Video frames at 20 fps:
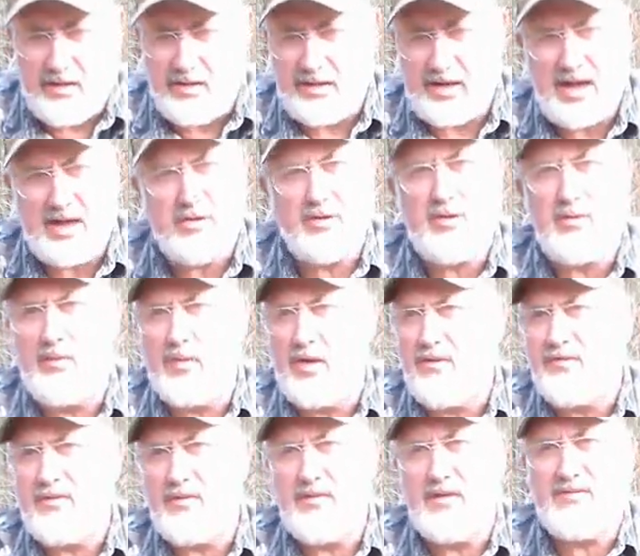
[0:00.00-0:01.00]
all you gotta do is
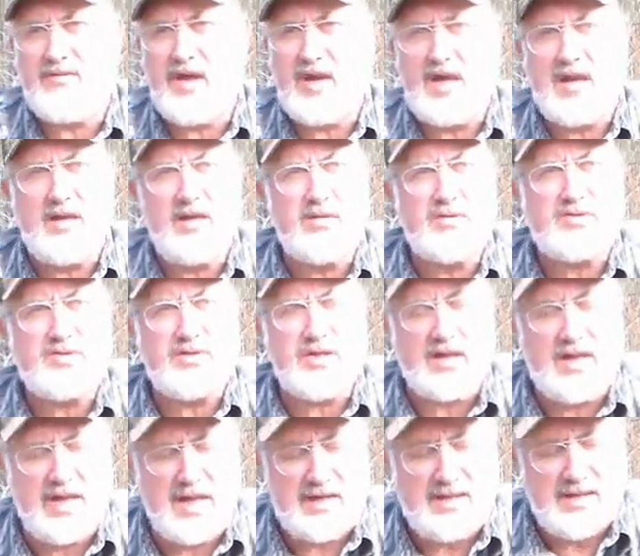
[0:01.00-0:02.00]
buff them if they get a little
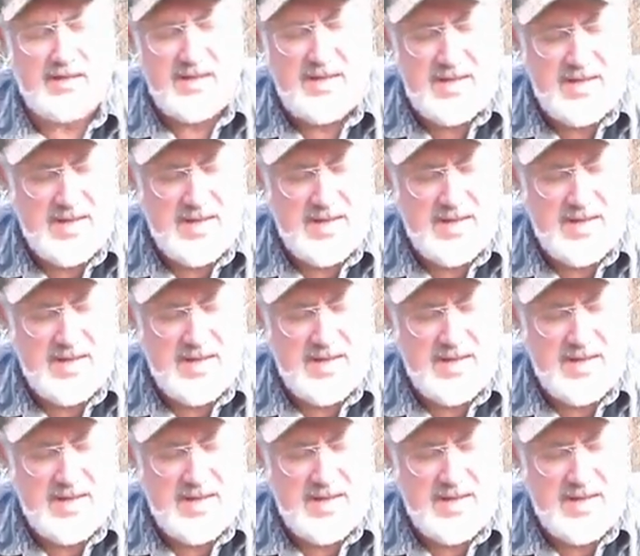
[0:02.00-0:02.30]
slick.